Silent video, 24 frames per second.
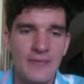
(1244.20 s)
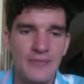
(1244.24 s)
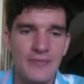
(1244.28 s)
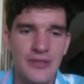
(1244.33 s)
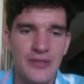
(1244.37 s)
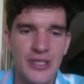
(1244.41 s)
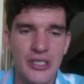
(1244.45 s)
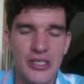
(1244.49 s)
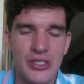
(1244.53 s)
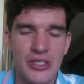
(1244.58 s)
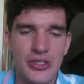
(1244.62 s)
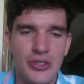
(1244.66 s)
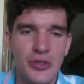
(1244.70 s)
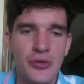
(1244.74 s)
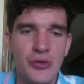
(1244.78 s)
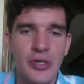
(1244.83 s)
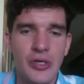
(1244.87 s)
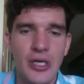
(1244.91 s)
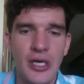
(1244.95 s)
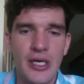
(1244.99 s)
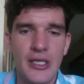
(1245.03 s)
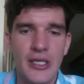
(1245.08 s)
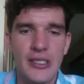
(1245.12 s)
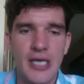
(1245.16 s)
just Duke
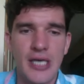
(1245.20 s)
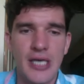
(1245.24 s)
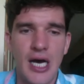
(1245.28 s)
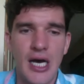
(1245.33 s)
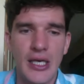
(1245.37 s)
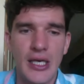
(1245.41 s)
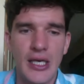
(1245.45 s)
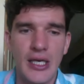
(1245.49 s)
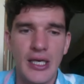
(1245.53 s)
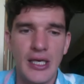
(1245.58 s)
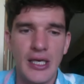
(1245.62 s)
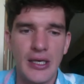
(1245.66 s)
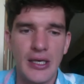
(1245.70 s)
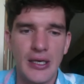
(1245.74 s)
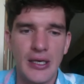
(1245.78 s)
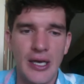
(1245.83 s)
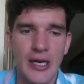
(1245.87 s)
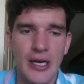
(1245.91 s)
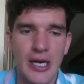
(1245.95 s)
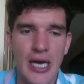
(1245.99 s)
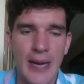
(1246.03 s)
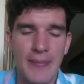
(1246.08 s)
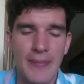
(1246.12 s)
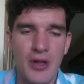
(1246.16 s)
and Kentucky
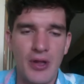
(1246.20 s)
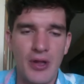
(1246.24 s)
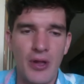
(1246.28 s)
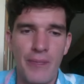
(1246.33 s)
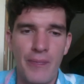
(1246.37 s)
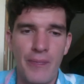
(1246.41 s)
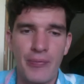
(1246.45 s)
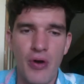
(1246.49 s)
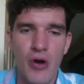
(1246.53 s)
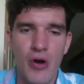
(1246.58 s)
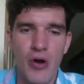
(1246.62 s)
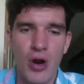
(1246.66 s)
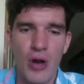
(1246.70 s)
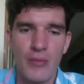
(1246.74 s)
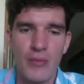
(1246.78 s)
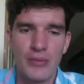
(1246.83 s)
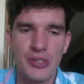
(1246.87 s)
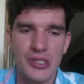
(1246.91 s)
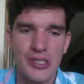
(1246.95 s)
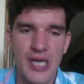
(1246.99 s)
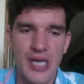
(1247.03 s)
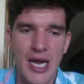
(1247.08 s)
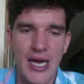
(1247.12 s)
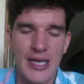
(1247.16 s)
and a couple other programs
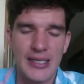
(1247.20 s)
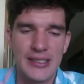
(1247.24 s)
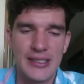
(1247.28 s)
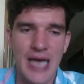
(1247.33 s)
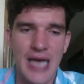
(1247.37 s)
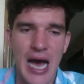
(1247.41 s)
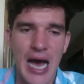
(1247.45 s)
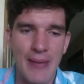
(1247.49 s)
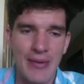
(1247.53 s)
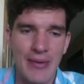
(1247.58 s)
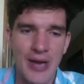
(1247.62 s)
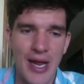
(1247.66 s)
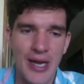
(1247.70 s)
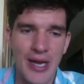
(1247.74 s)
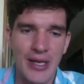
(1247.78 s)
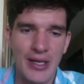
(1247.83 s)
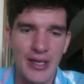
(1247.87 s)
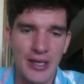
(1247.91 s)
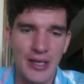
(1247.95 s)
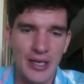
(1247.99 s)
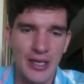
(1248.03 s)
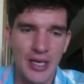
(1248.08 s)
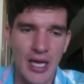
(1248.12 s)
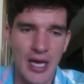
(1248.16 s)
just kind of dominating
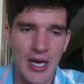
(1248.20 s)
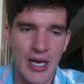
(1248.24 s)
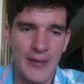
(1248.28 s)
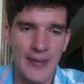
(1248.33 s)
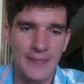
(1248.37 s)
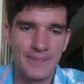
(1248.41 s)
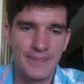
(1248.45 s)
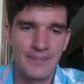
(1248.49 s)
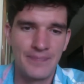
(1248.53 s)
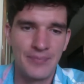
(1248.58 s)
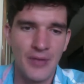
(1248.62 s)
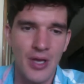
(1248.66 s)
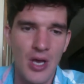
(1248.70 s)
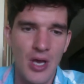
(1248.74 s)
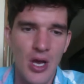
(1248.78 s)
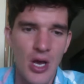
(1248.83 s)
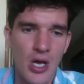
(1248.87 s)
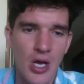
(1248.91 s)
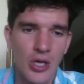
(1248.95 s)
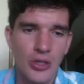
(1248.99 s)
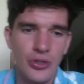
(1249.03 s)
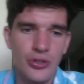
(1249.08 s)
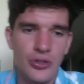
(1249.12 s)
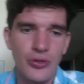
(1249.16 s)
it. Um,
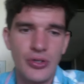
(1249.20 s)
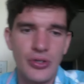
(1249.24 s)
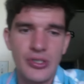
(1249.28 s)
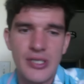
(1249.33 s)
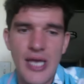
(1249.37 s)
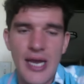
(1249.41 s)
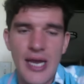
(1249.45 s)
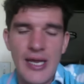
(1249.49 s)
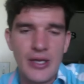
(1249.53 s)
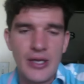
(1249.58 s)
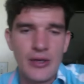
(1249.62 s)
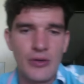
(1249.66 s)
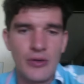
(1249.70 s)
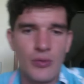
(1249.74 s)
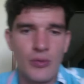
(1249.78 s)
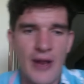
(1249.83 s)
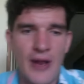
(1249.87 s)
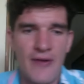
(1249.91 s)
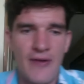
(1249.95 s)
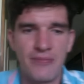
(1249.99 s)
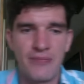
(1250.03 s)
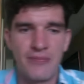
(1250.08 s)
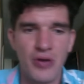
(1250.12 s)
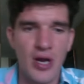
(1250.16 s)
Duke's getting
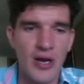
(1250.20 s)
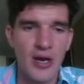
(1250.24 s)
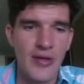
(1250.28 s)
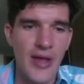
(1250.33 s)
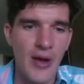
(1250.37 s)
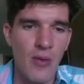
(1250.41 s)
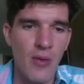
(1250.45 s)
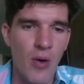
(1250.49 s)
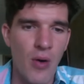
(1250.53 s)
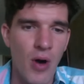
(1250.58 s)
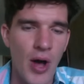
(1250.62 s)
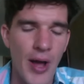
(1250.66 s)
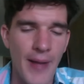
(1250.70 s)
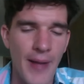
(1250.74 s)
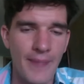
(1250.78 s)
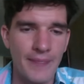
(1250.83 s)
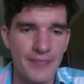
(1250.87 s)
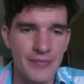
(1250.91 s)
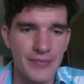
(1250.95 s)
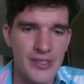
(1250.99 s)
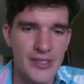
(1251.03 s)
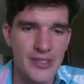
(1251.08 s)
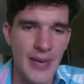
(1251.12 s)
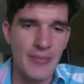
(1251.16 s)
whatever player they want.
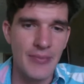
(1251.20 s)
Same